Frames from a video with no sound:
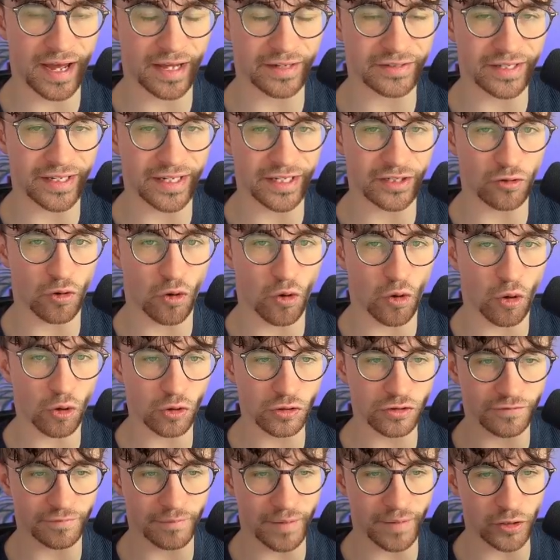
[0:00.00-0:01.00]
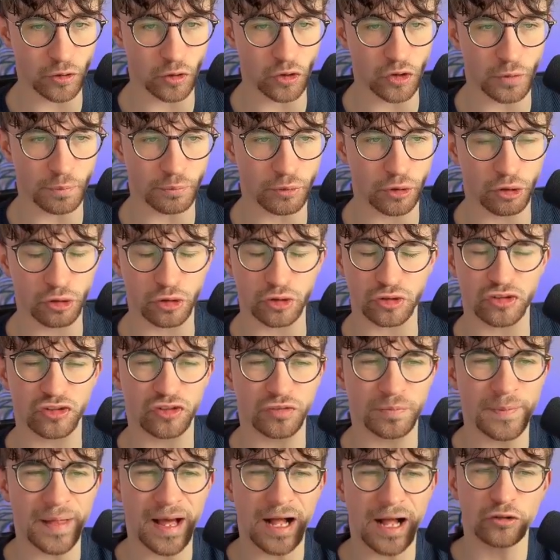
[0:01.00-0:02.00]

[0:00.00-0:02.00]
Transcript: add in all of my other products.